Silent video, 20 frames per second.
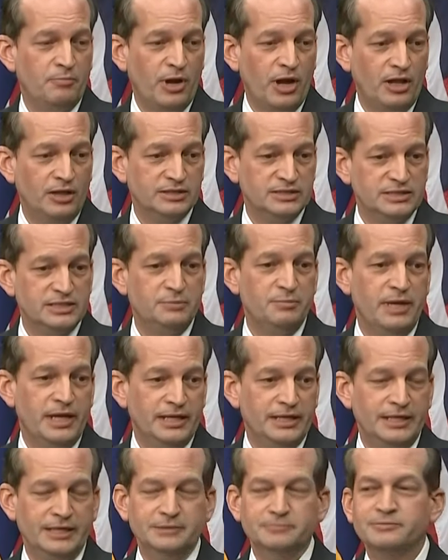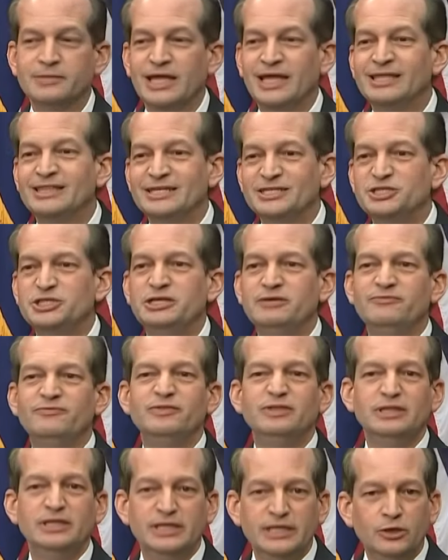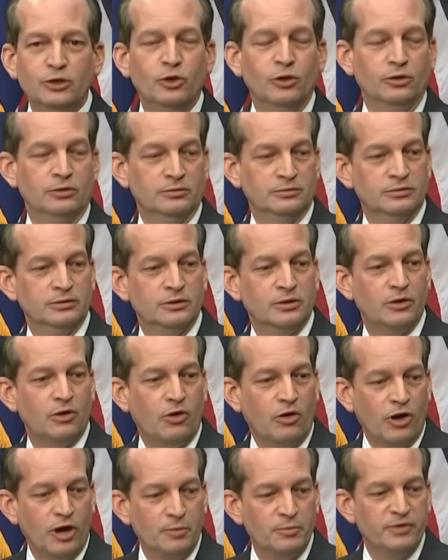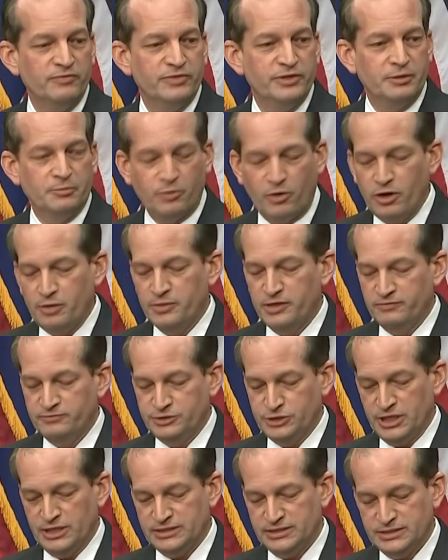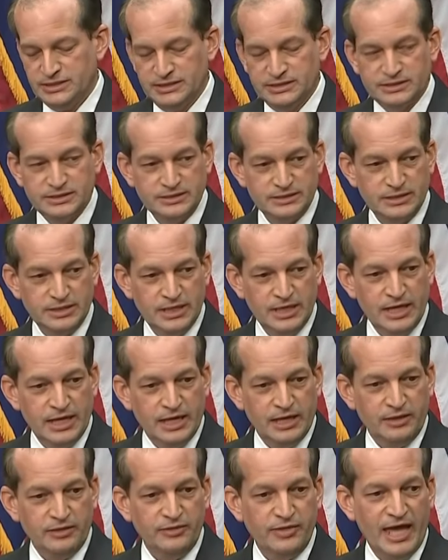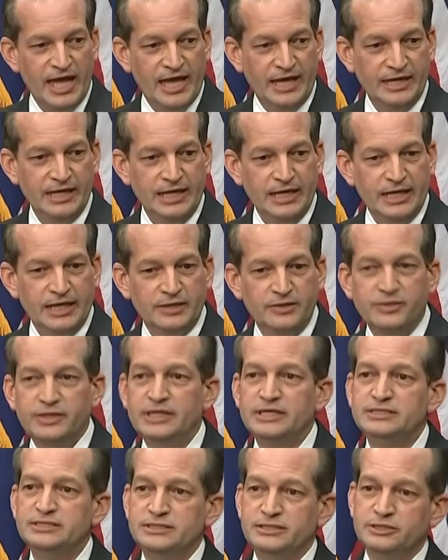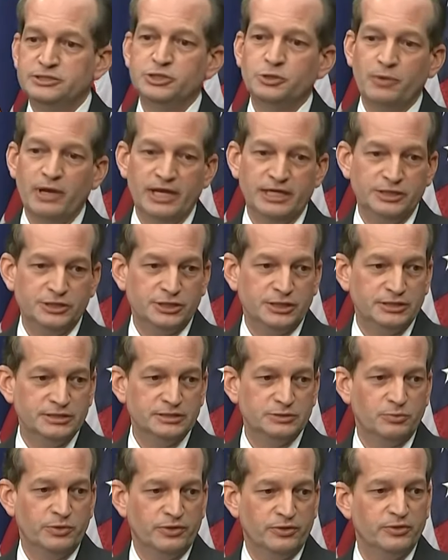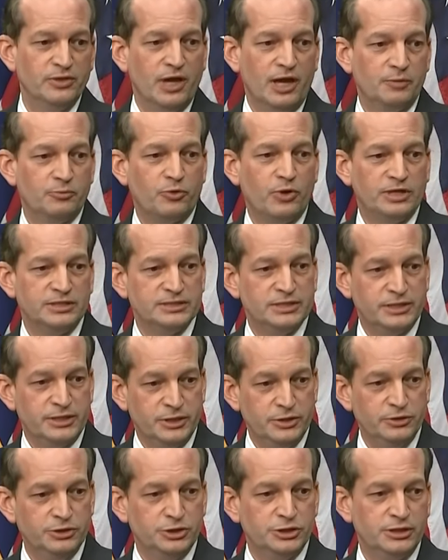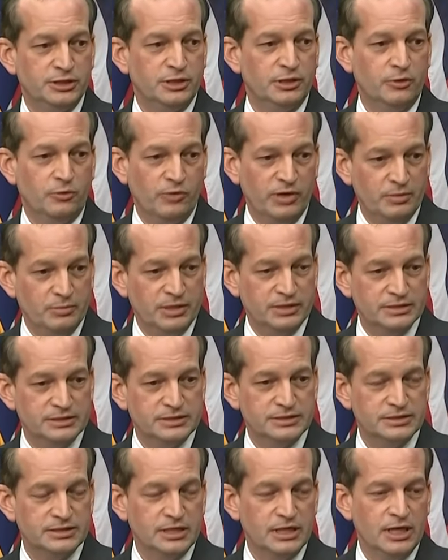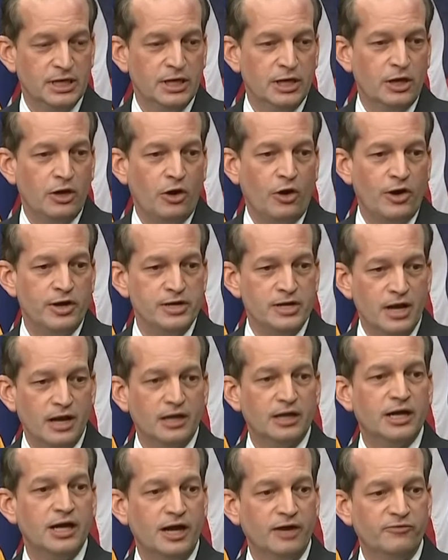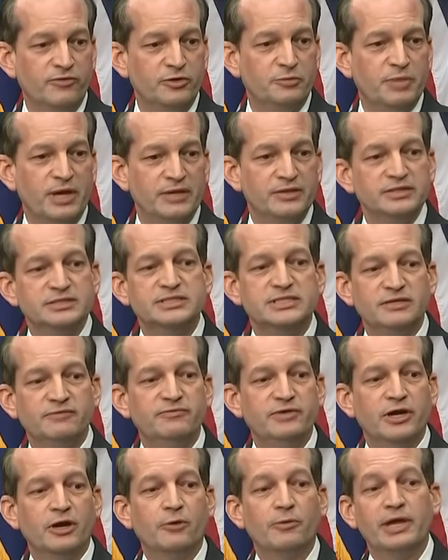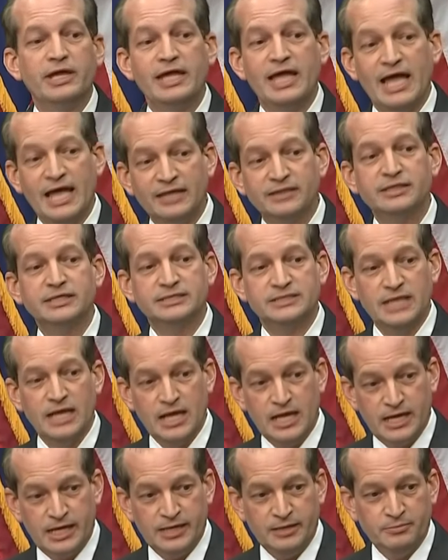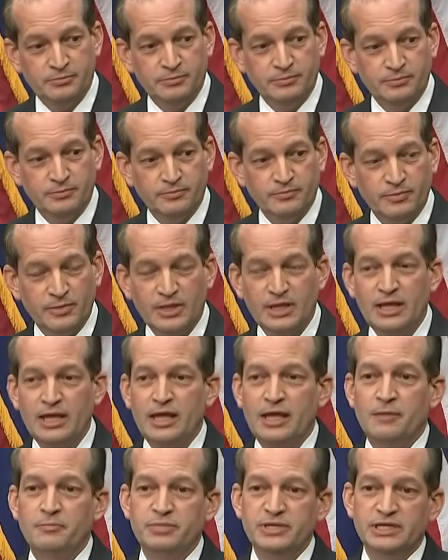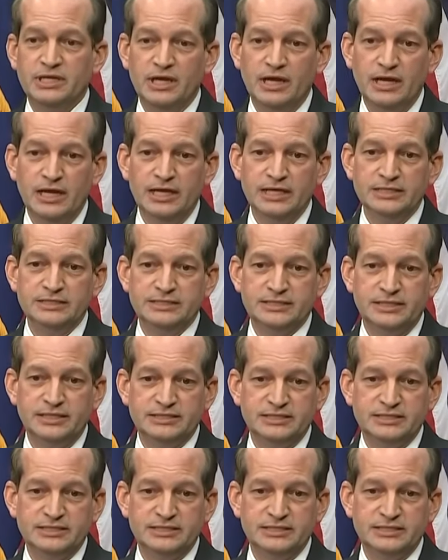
policymaking, the chief legal arm of the Department of Justice, that these situations with non-prosecution agreements are not covered by the CVRA at the time because the